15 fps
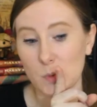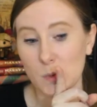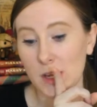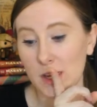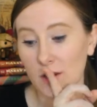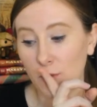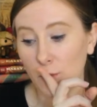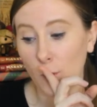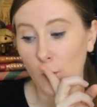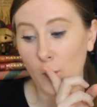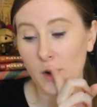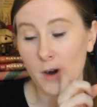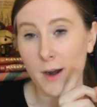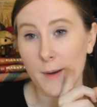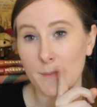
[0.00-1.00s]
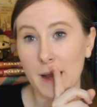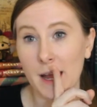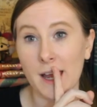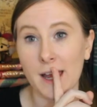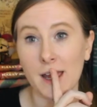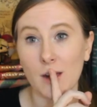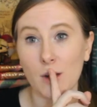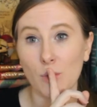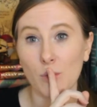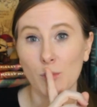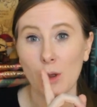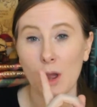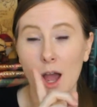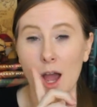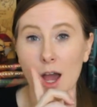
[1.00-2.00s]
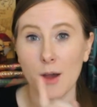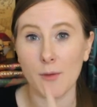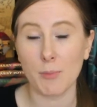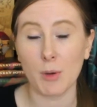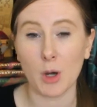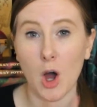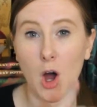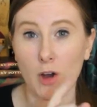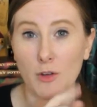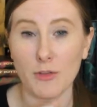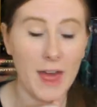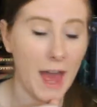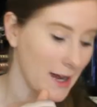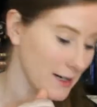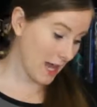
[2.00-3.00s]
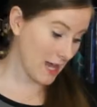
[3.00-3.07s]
week for my book haul for that.